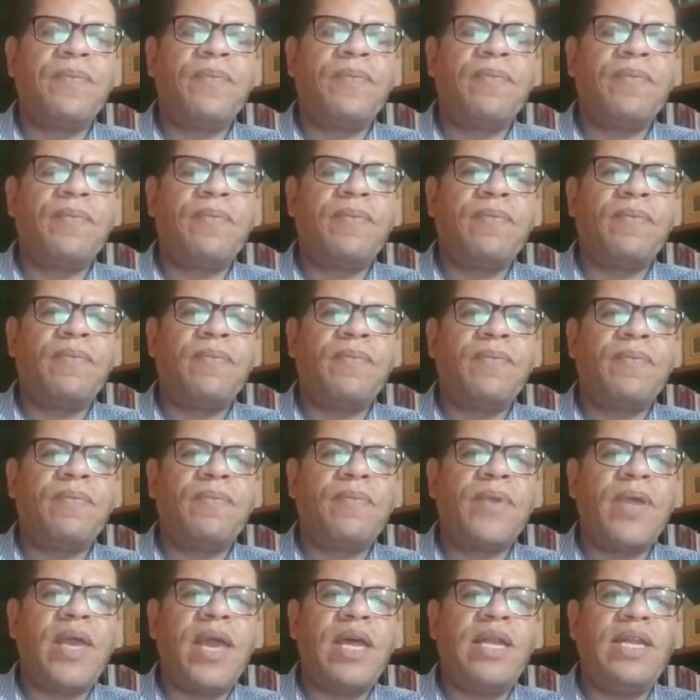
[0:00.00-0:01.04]
And at the
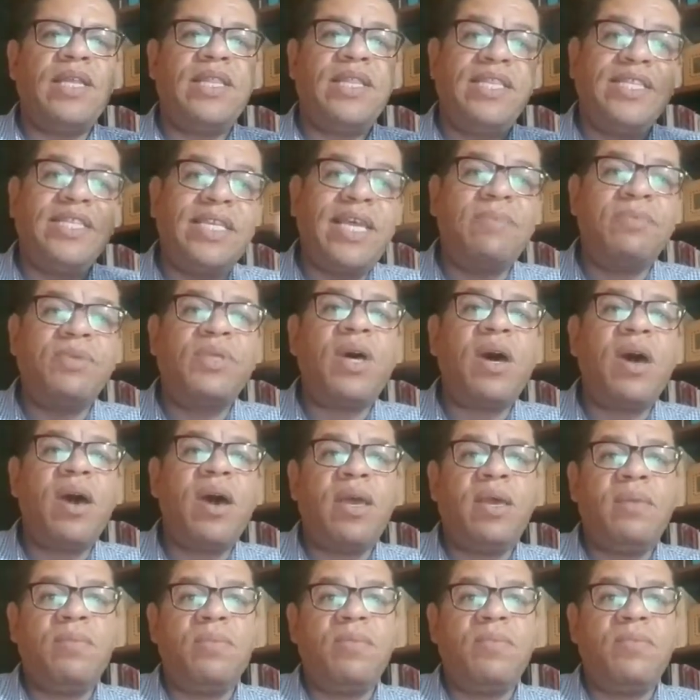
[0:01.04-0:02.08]
same time, they
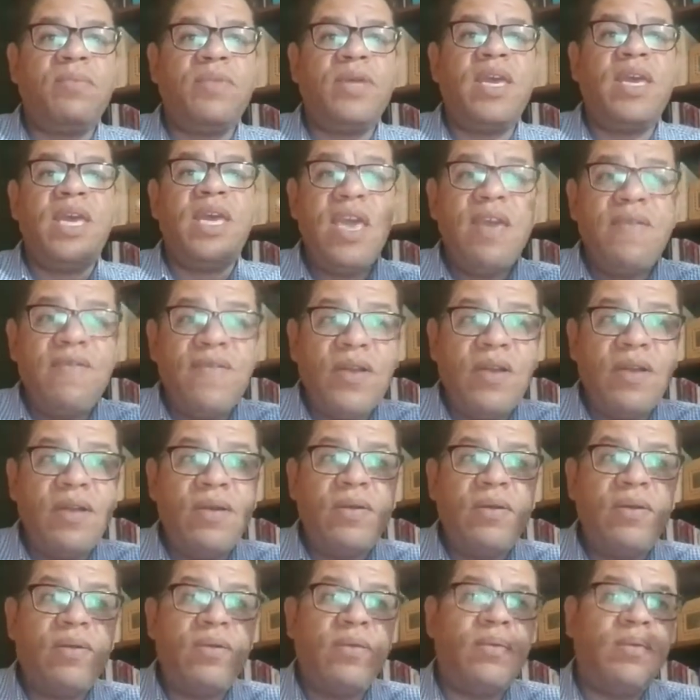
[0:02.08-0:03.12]
even
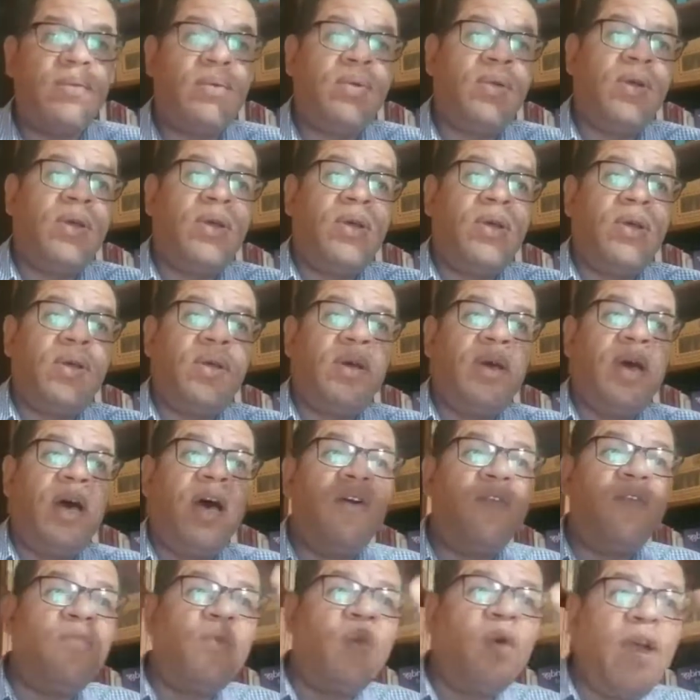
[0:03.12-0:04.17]
avoid
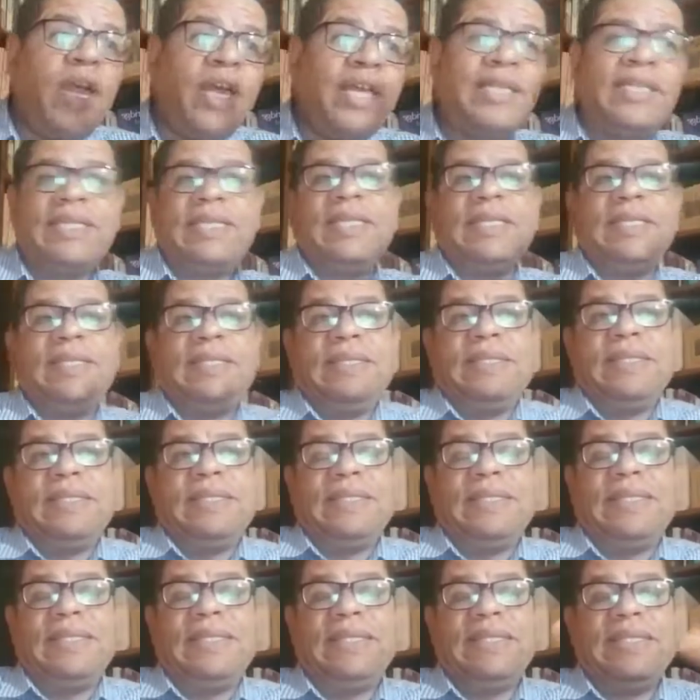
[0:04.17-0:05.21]

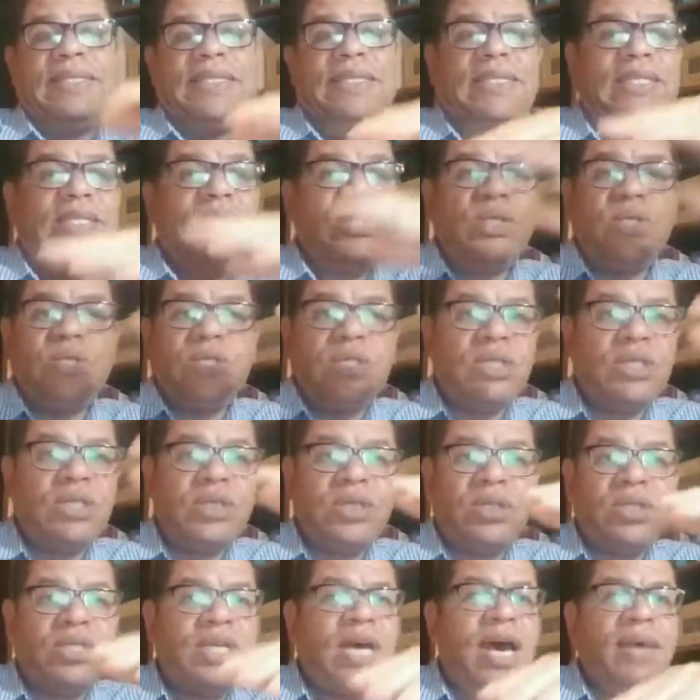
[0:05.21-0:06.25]
certain types of
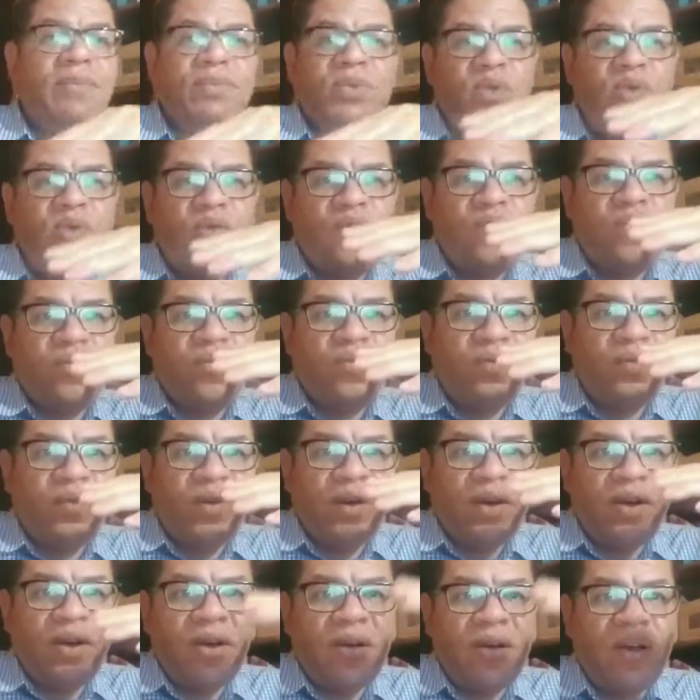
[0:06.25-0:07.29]

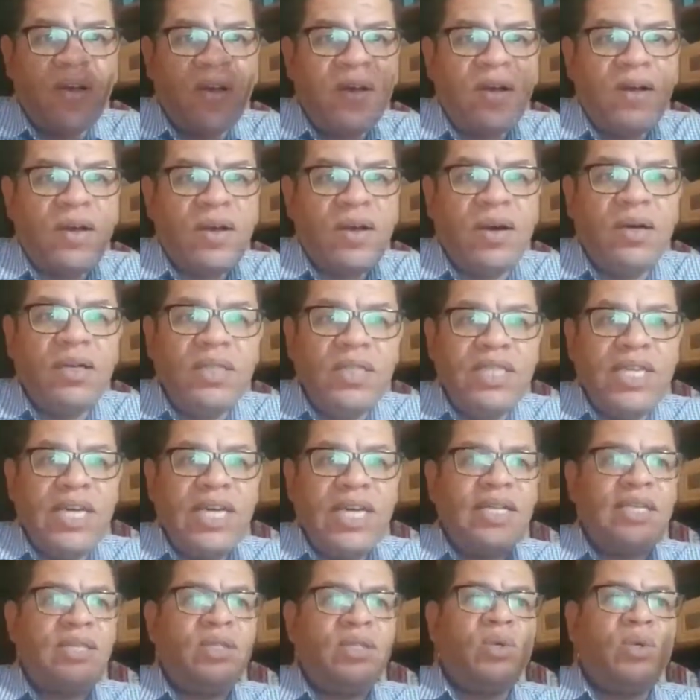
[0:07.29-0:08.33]
content or
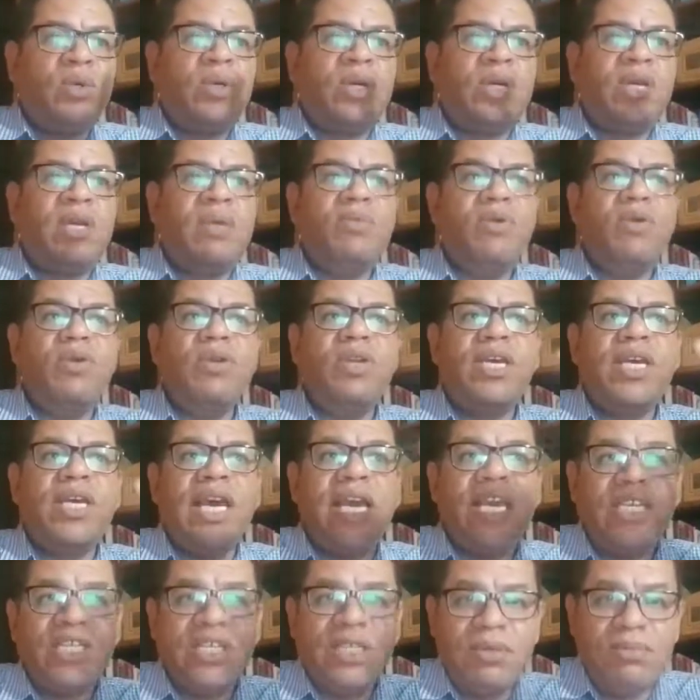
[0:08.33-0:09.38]
communication, media
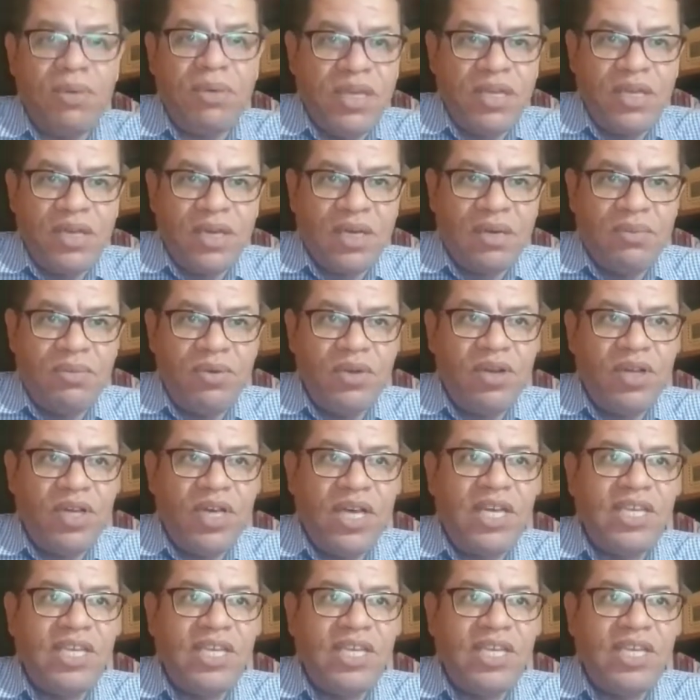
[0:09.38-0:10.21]
communication, that